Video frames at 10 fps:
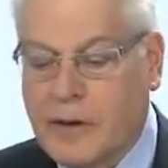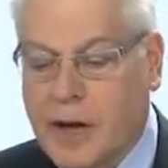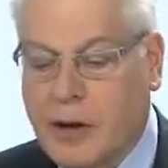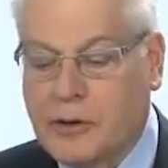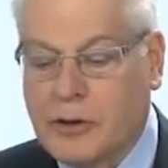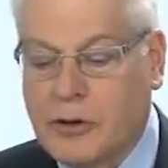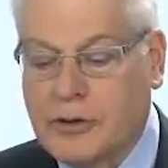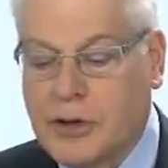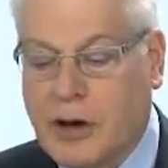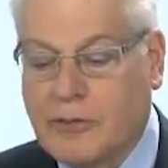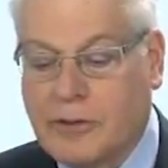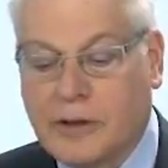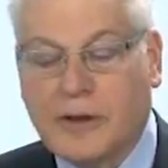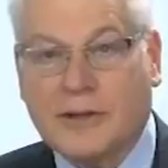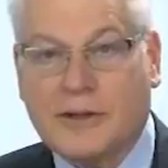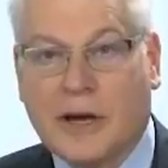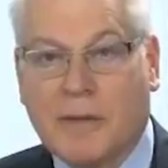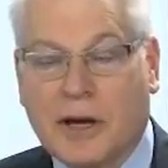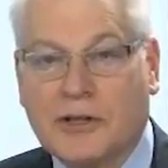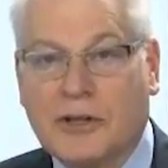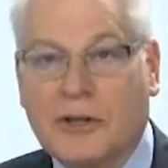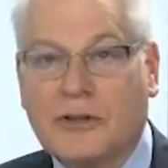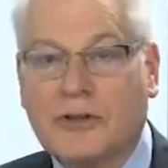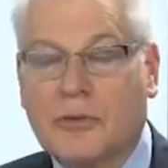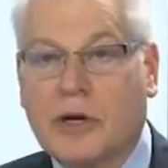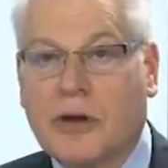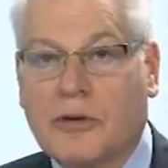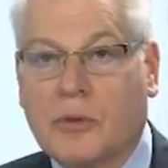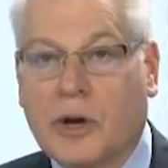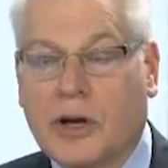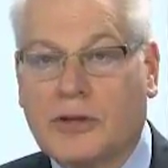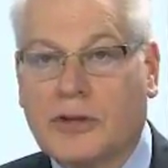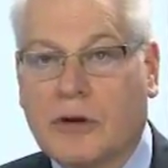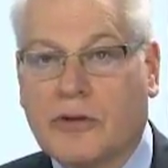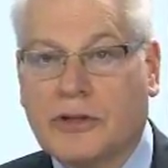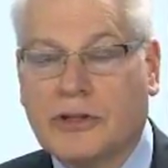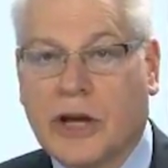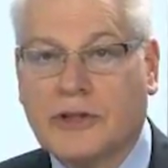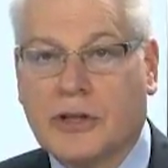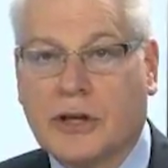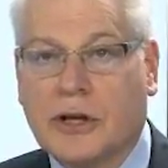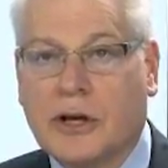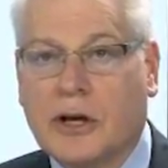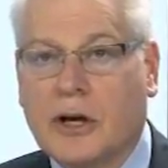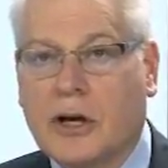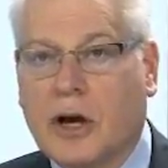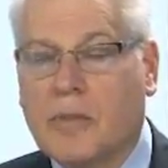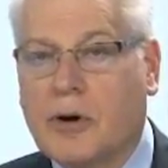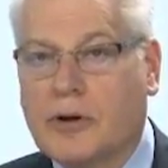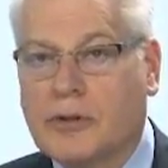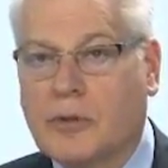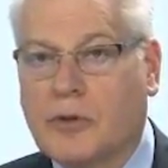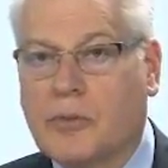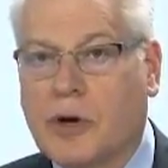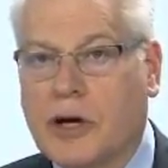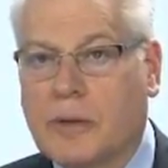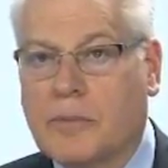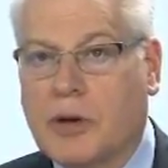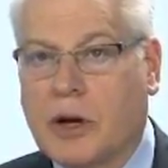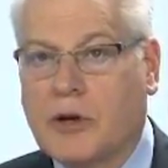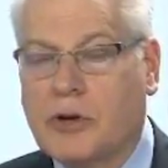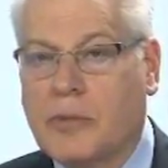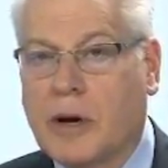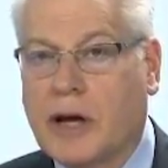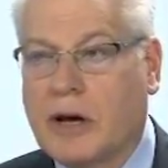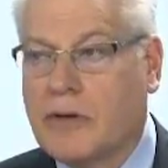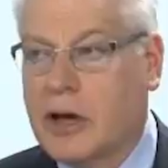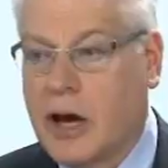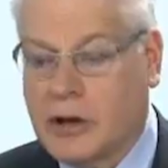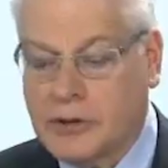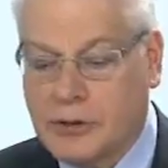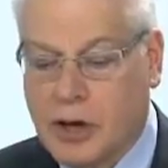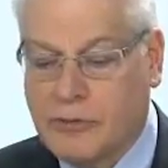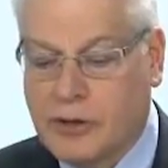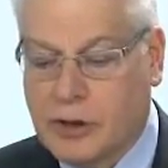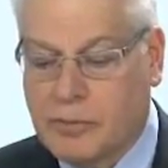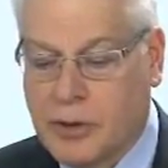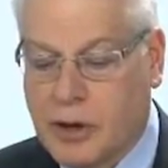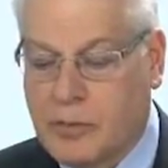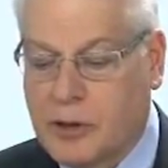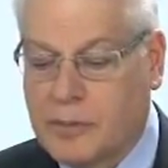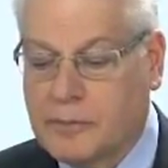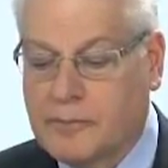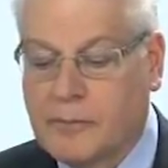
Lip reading: Now it turns out that, as I mentioned, there's 3 other ways of assessing a person with brain impairment who might have a catastrophic impairment.